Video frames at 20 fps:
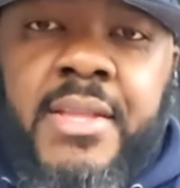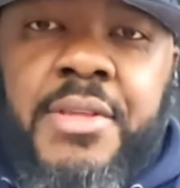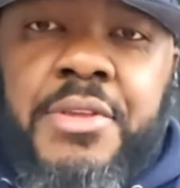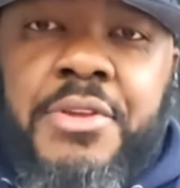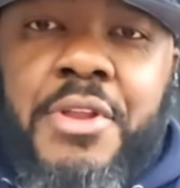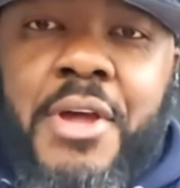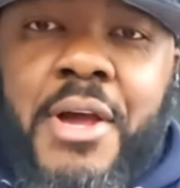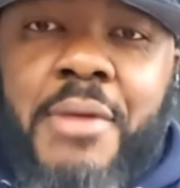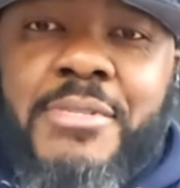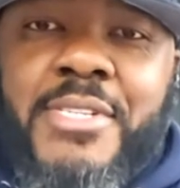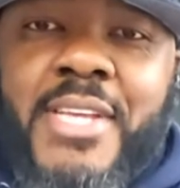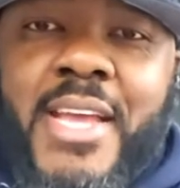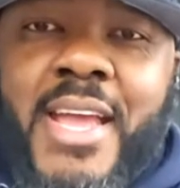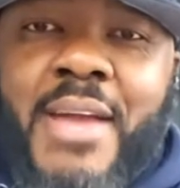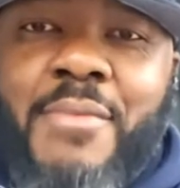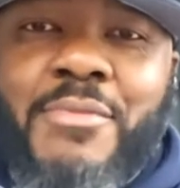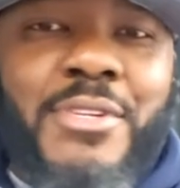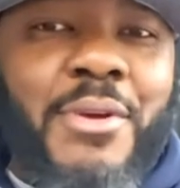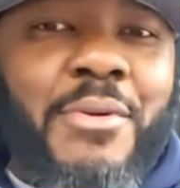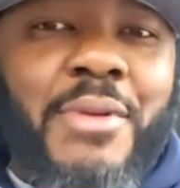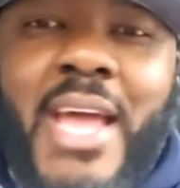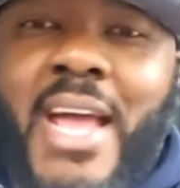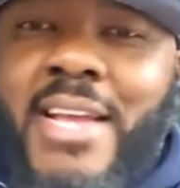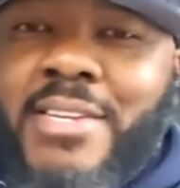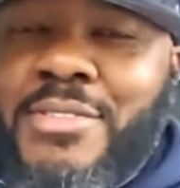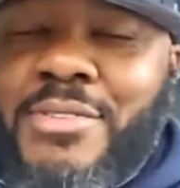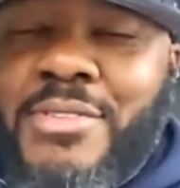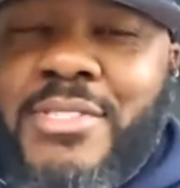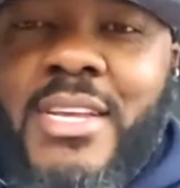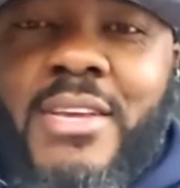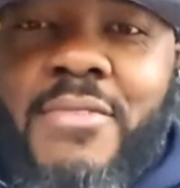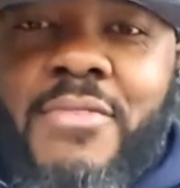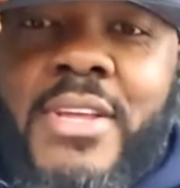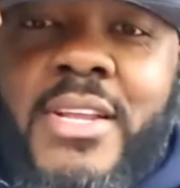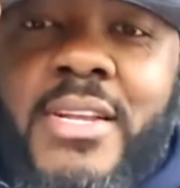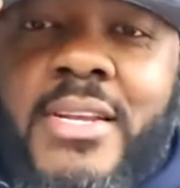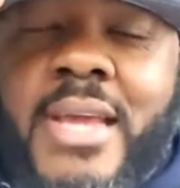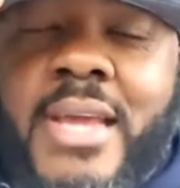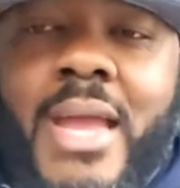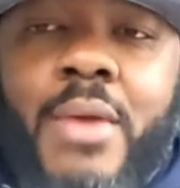You know what I'm saying? We was on national TV
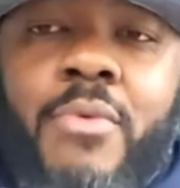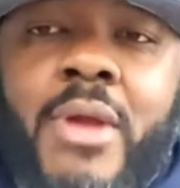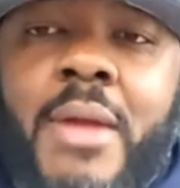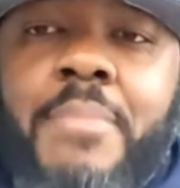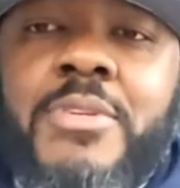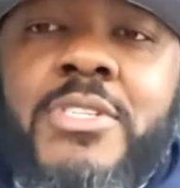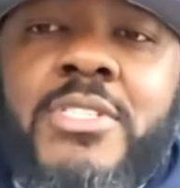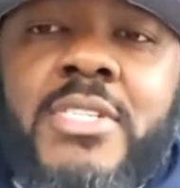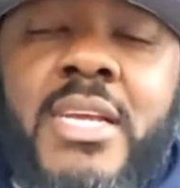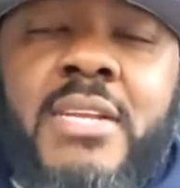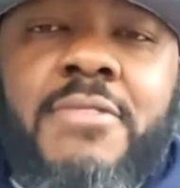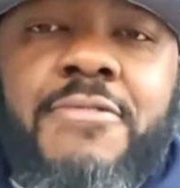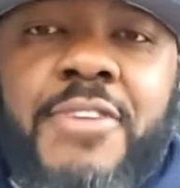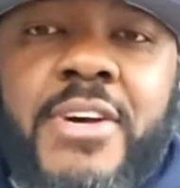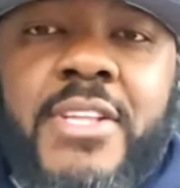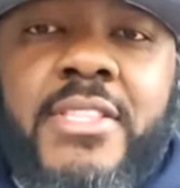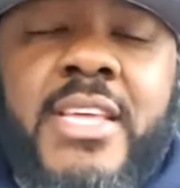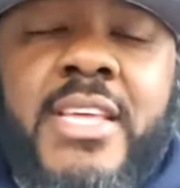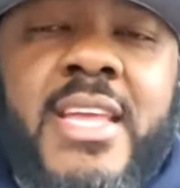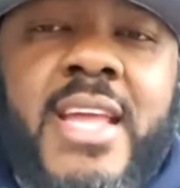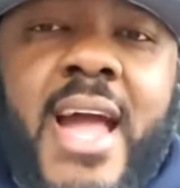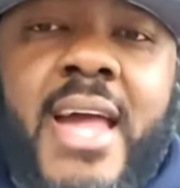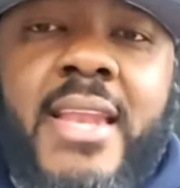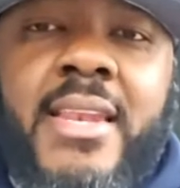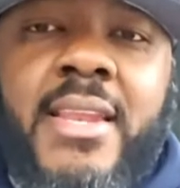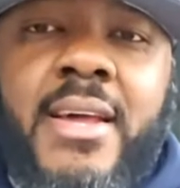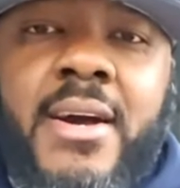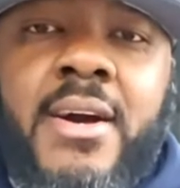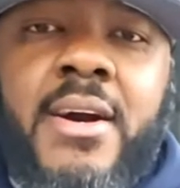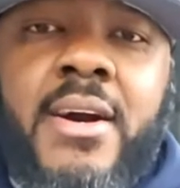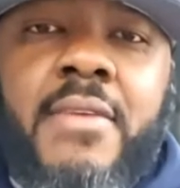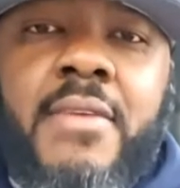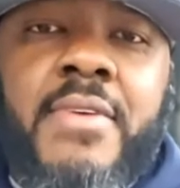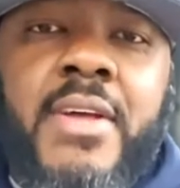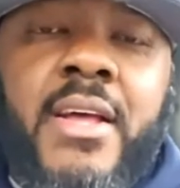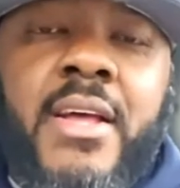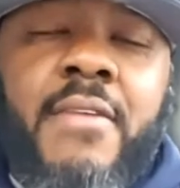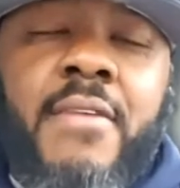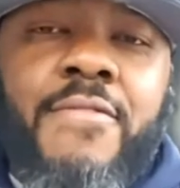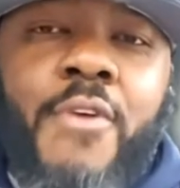today, representing for the I love
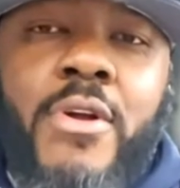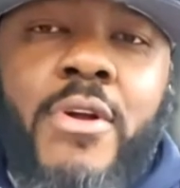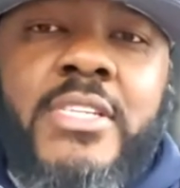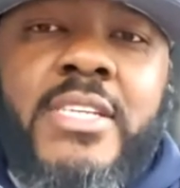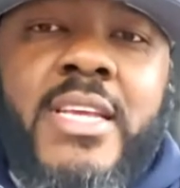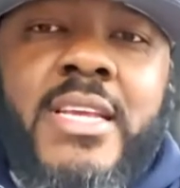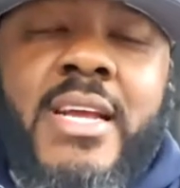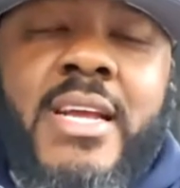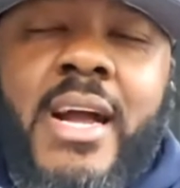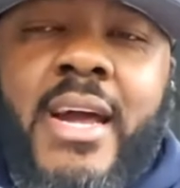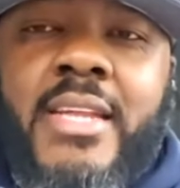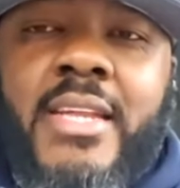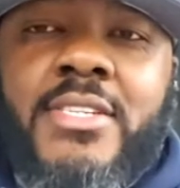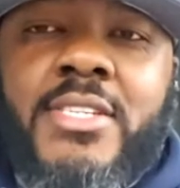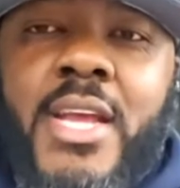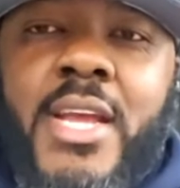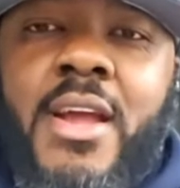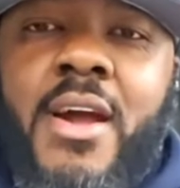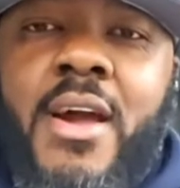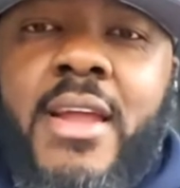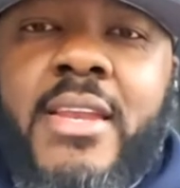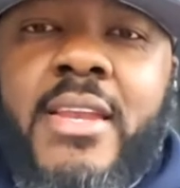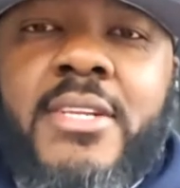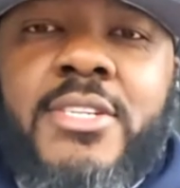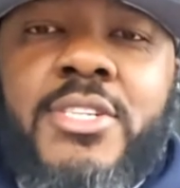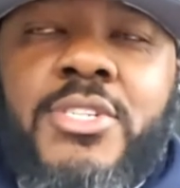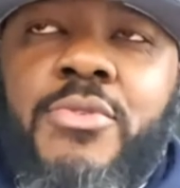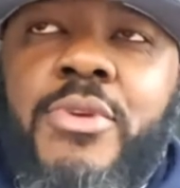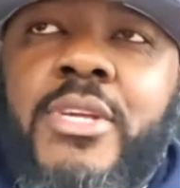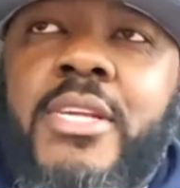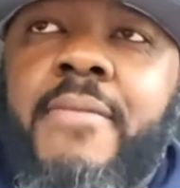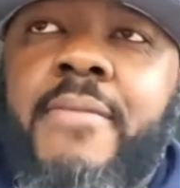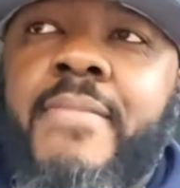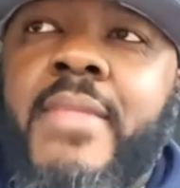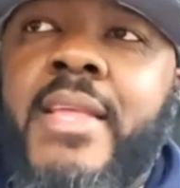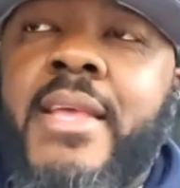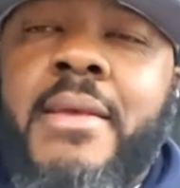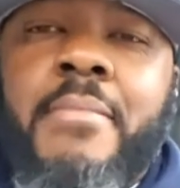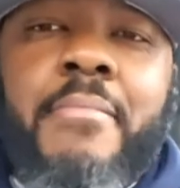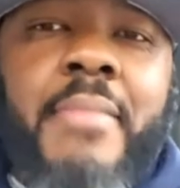1400 J.R. Lynch Street.
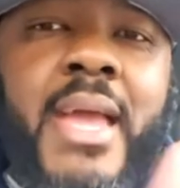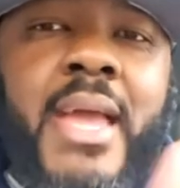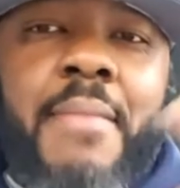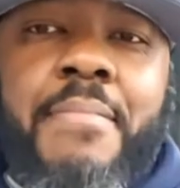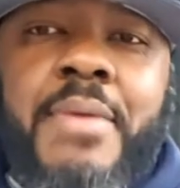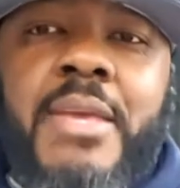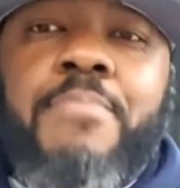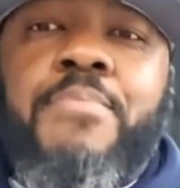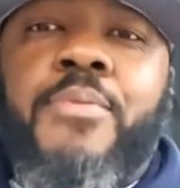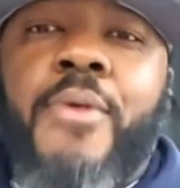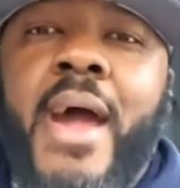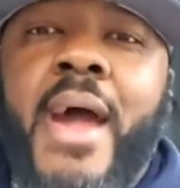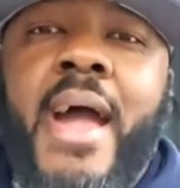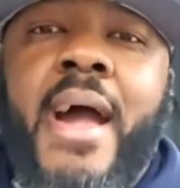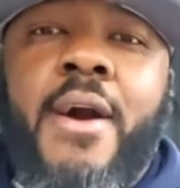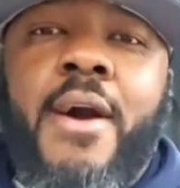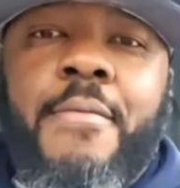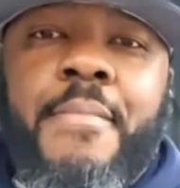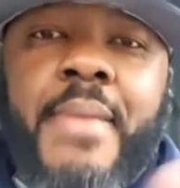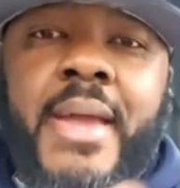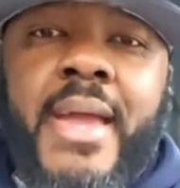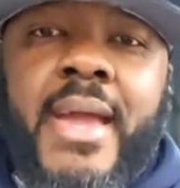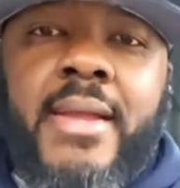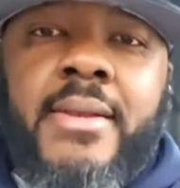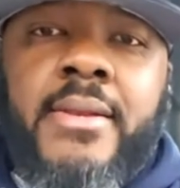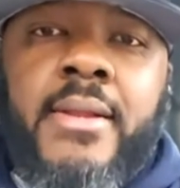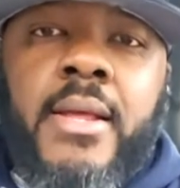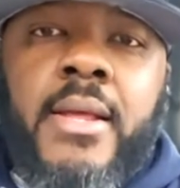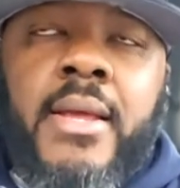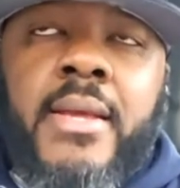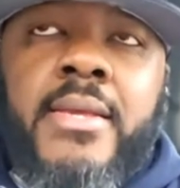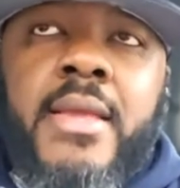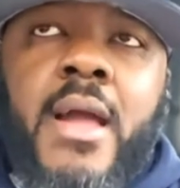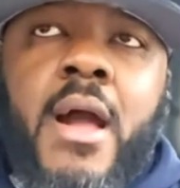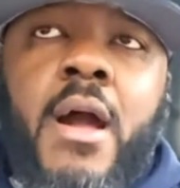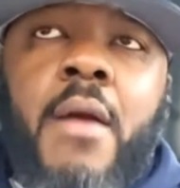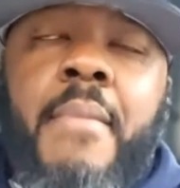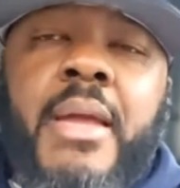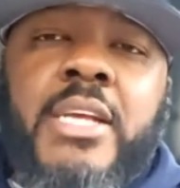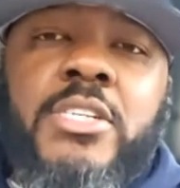Man, be proud, man.
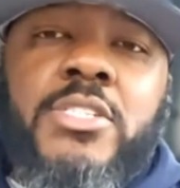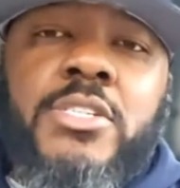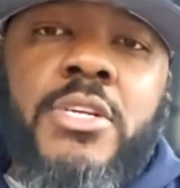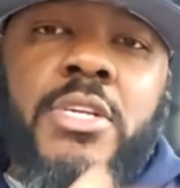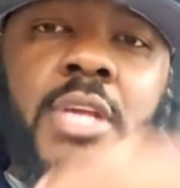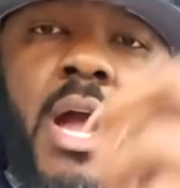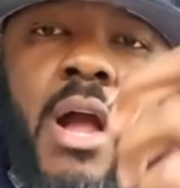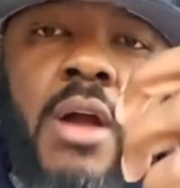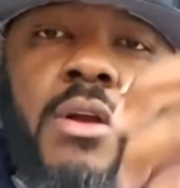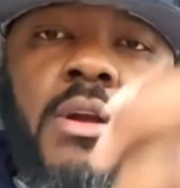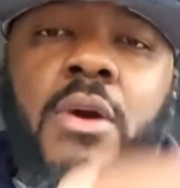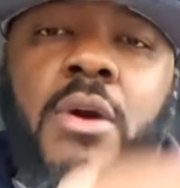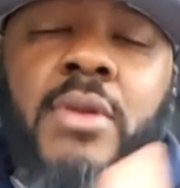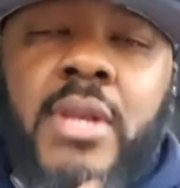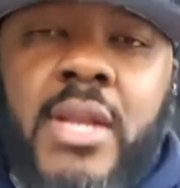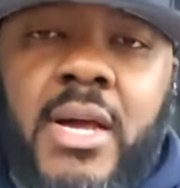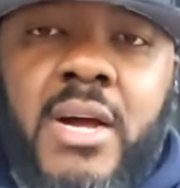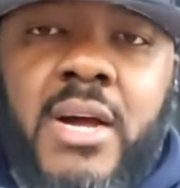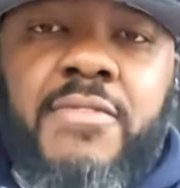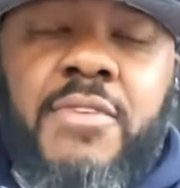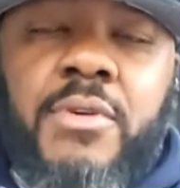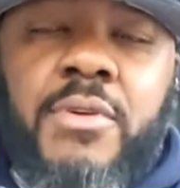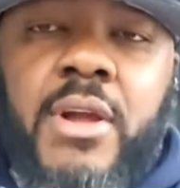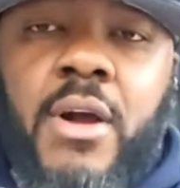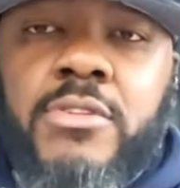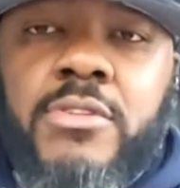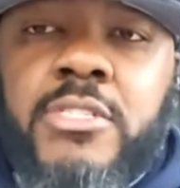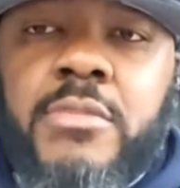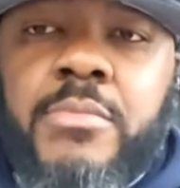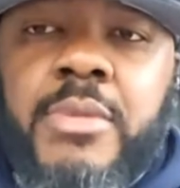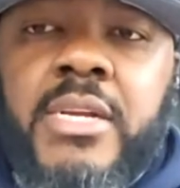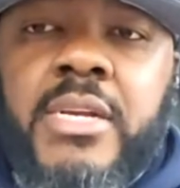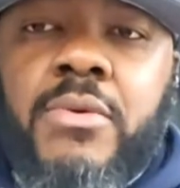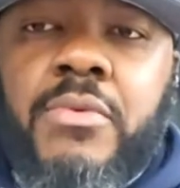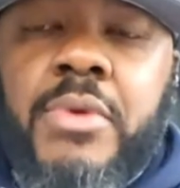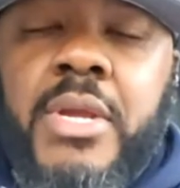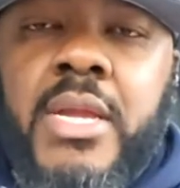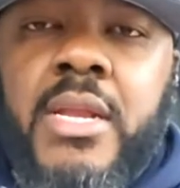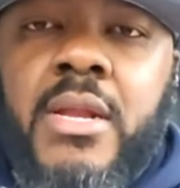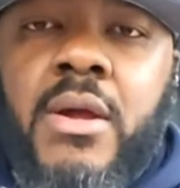Y'all make sure y'all go love on Coach Tomekia
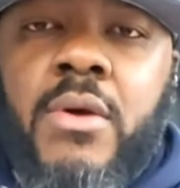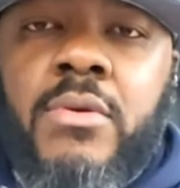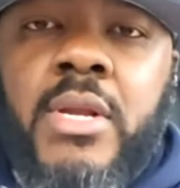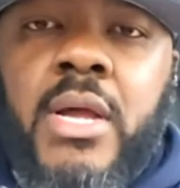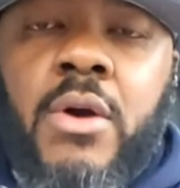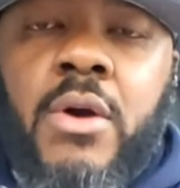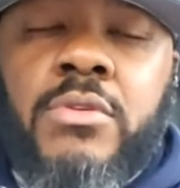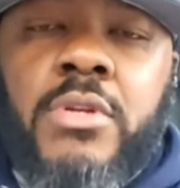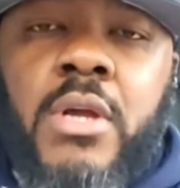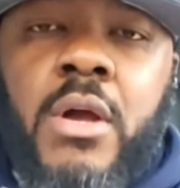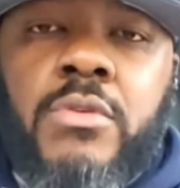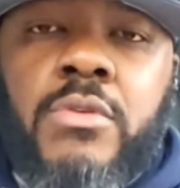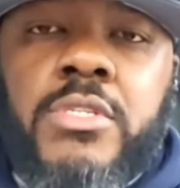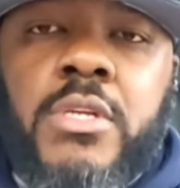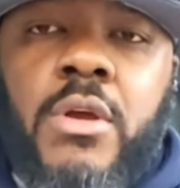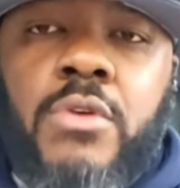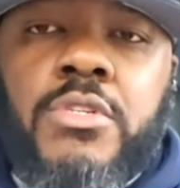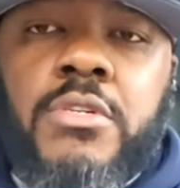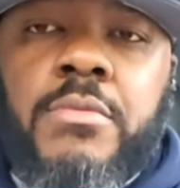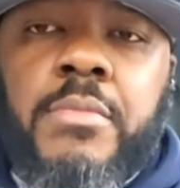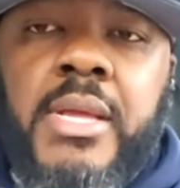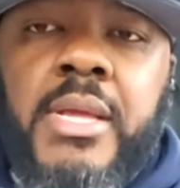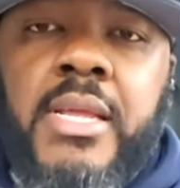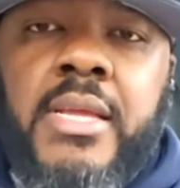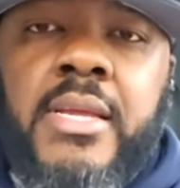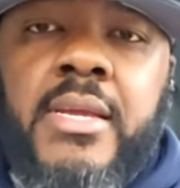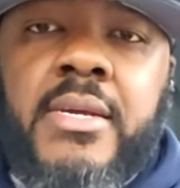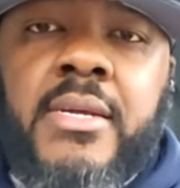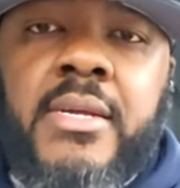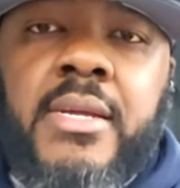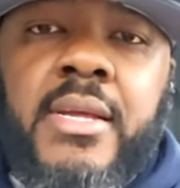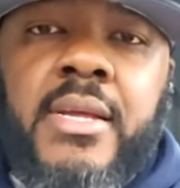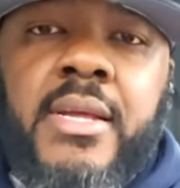Reed on, on, on social media.